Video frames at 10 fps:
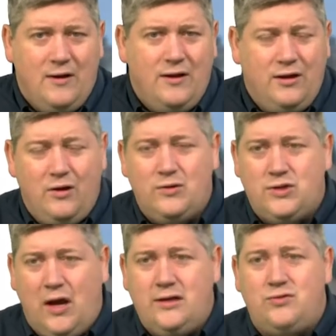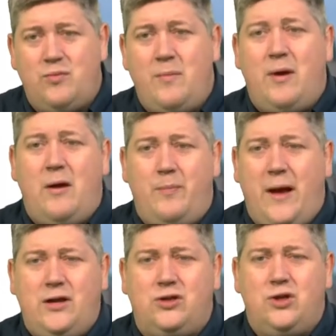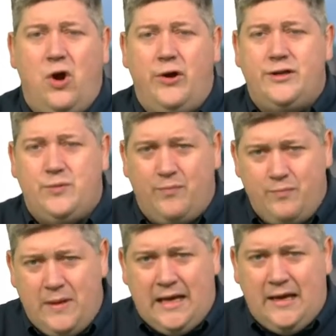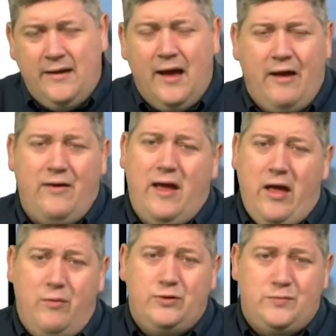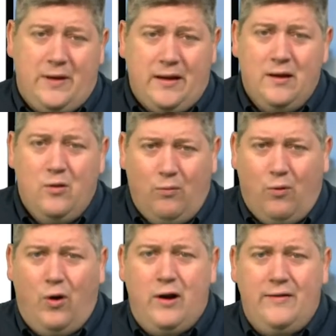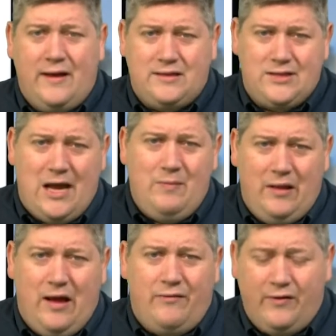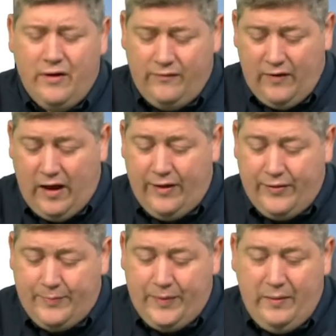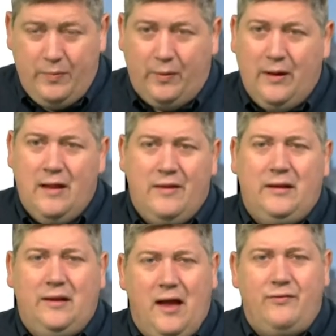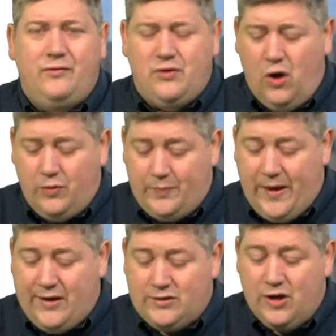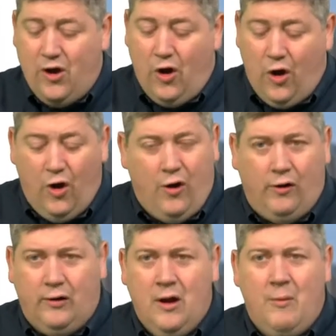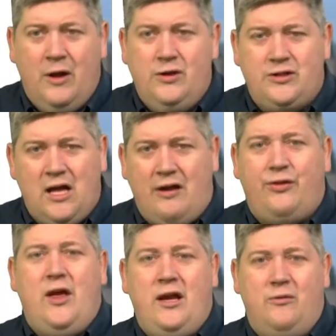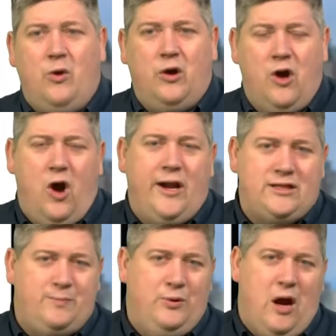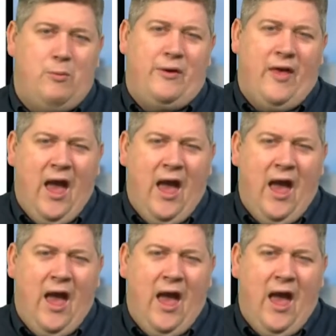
you know, so I just remember how patient God is with me, and that helps me walk in that same love for other people. The love of God bears all. When you start thinking of what God has to put up with